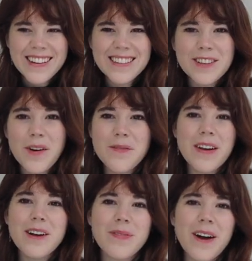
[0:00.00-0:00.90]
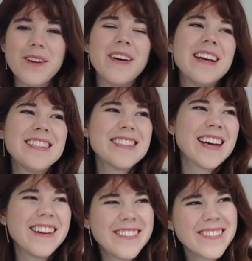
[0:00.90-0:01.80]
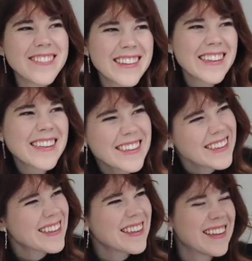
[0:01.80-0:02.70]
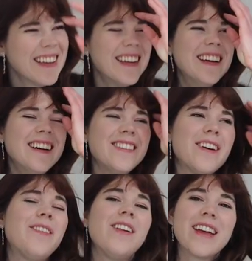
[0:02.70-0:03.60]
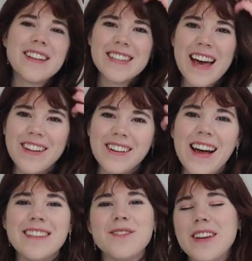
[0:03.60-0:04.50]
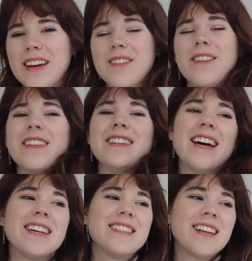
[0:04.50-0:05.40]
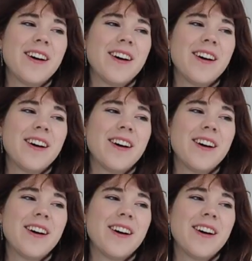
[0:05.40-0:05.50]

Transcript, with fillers: So I'm very proud of myself for pulling it together last minute for the test.